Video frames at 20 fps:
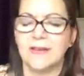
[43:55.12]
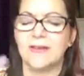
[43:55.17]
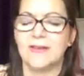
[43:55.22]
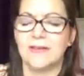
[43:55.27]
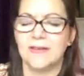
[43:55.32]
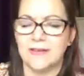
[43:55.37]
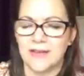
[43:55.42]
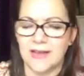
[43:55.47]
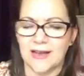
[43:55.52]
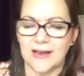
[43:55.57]

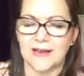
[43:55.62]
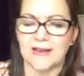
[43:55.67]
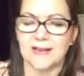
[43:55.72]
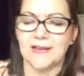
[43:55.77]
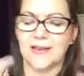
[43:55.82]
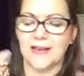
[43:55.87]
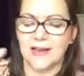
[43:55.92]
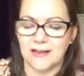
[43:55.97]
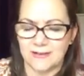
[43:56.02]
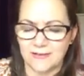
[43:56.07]
that
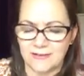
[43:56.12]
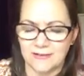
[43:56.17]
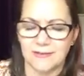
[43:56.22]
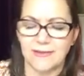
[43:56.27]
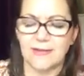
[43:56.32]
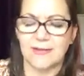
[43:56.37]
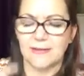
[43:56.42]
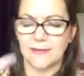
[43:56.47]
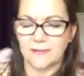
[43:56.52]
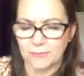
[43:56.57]

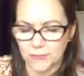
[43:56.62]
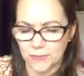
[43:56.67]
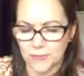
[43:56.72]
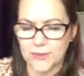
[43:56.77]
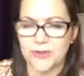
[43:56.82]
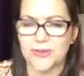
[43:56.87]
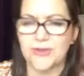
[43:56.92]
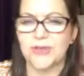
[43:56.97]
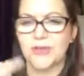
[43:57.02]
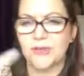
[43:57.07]

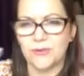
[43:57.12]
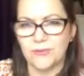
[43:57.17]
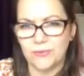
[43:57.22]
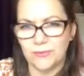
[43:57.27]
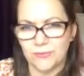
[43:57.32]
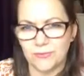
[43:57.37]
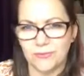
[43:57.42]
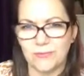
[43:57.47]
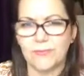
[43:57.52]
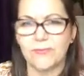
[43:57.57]
must do
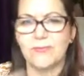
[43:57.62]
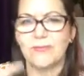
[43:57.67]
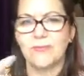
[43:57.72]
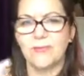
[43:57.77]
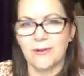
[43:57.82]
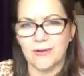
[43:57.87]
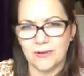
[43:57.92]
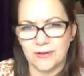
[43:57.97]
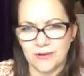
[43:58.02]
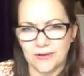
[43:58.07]

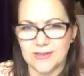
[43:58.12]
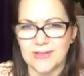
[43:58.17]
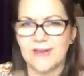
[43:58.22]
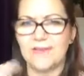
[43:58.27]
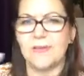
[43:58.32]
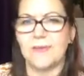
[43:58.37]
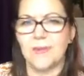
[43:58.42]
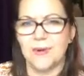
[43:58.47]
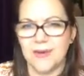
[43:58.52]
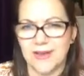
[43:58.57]
because
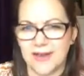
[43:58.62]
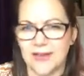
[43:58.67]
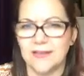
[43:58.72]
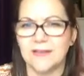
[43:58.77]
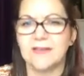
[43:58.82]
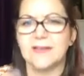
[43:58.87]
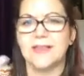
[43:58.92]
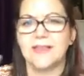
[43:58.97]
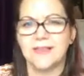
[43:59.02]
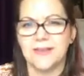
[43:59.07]
everybody
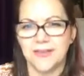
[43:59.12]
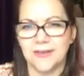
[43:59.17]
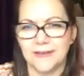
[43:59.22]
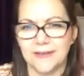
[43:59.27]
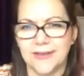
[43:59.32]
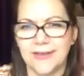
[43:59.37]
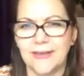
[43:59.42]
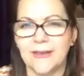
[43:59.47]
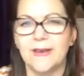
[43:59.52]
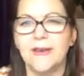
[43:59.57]
else is
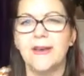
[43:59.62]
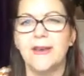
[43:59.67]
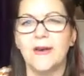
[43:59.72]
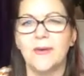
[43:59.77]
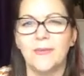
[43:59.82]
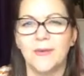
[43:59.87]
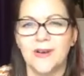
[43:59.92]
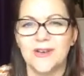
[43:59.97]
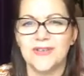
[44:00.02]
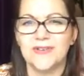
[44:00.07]
doing,
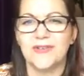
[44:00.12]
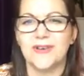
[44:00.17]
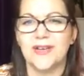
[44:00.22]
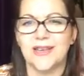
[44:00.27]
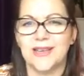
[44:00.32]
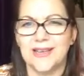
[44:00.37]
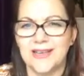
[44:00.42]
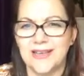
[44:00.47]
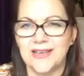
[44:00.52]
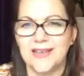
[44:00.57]
whereas
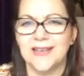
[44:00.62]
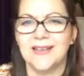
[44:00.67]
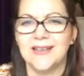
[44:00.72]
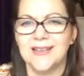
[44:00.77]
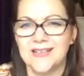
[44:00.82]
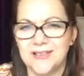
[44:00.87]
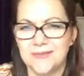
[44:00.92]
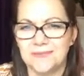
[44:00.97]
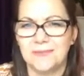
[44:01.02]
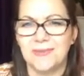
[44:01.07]
really
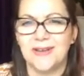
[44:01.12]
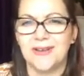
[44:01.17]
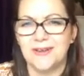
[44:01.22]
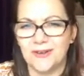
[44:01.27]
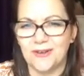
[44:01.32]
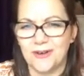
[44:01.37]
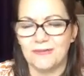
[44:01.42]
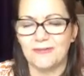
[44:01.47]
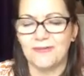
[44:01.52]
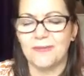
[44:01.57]

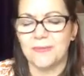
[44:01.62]
come from the